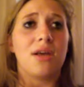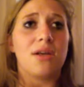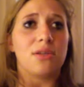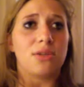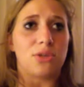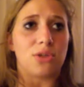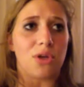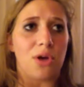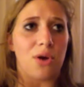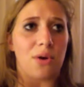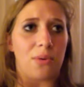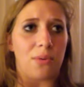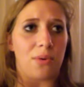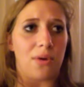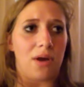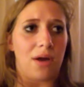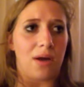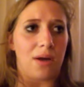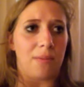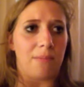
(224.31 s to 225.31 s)
So
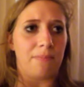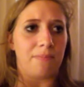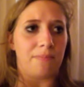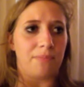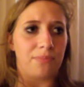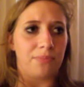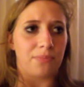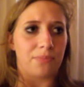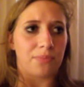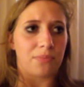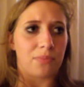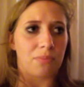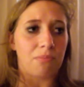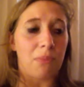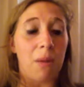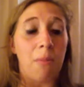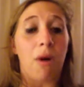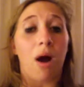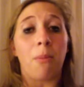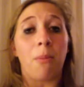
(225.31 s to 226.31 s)

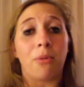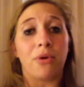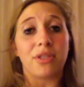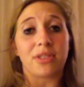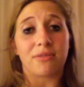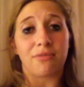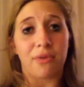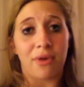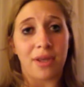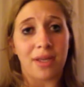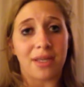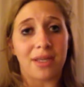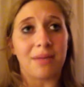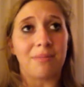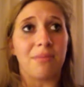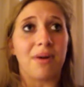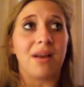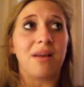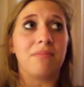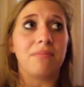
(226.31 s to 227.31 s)
my mom wants Frankie,
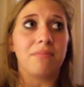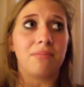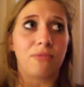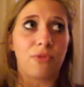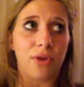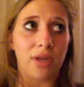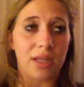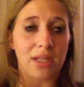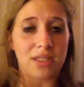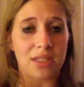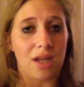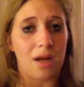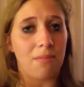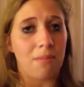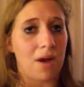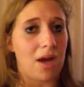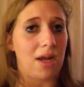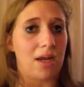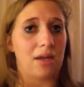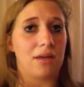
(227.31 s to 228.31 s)
but Frankie's not
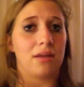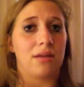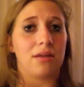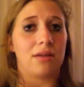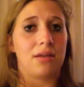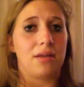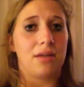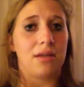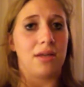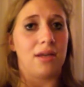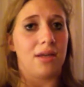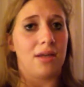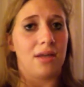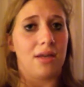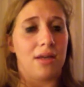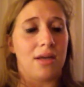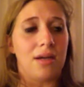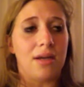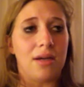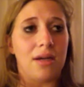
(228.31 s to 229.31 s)
mine.
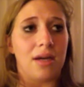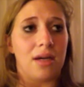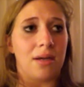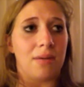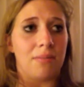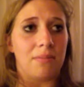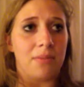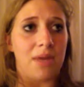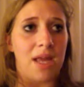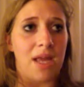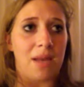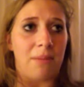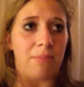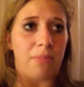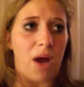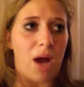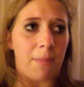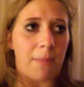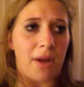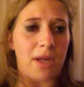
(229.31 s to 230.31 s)
And
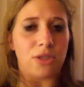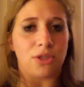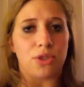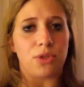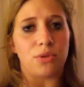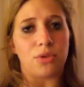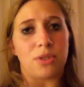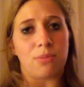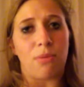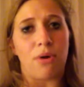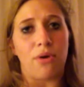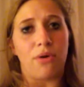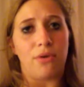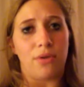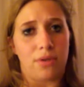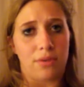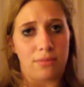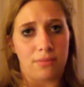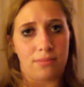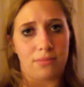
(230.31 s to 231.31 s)
Popeye is too smart.
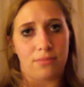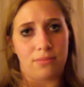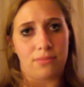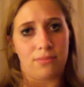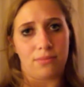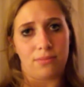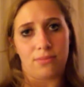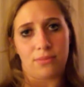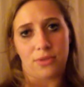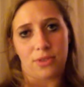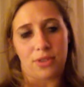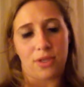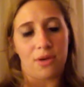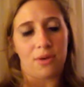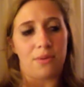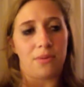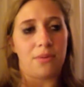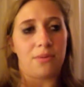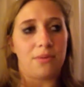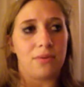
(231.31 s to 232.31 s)

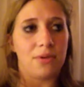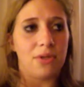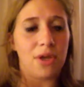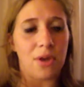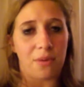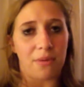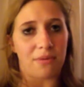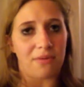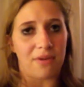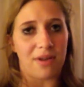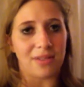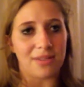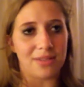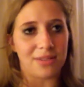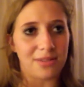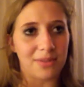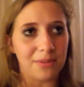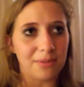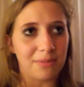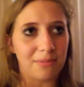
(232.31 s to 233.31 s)
So no
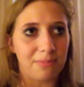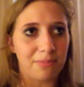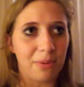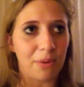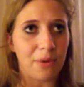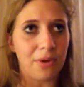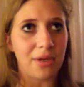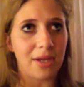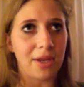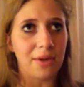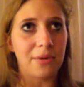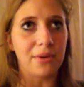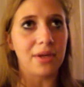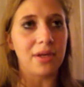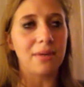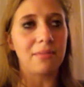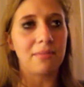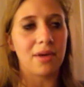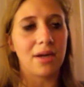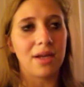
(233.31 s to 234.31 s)
offense to poor
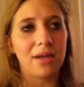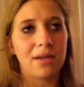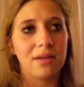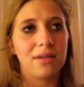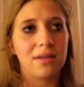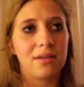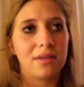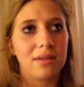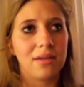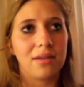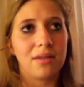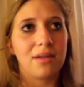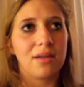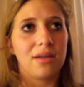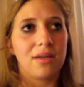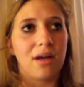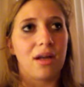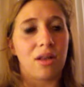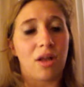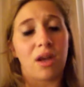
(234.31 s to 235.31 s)
Darren, but
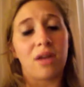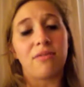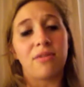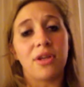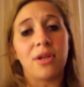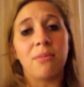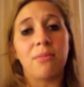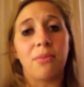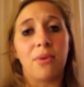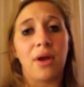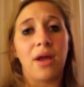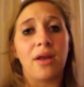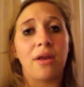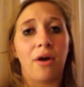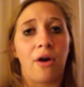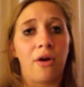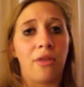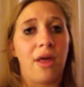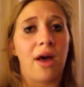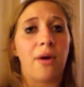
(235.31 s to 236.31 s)
a lot of inbred
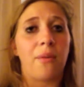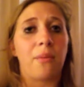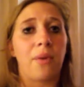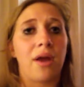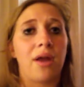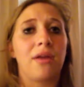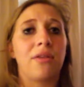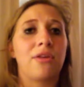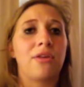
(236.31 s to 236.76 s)
are that way.